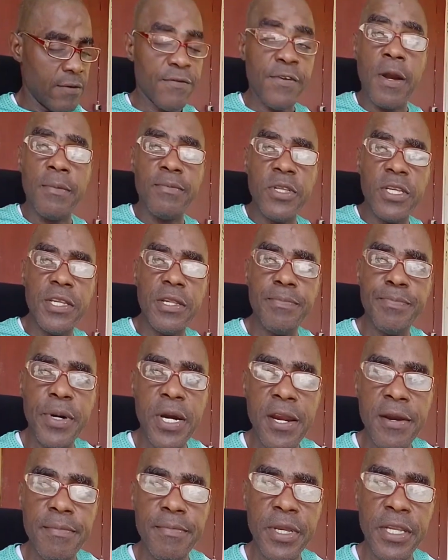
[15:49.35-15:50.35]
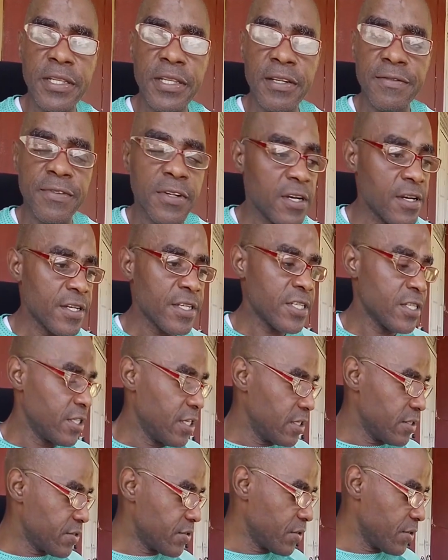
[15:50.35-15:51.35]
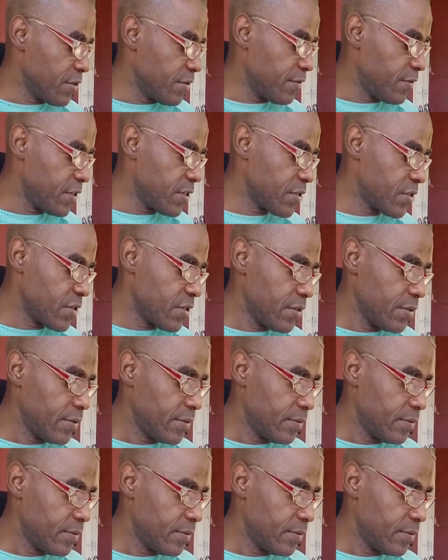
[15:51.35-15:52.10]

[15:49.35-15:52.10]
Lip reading: from the Department of Correctional Service.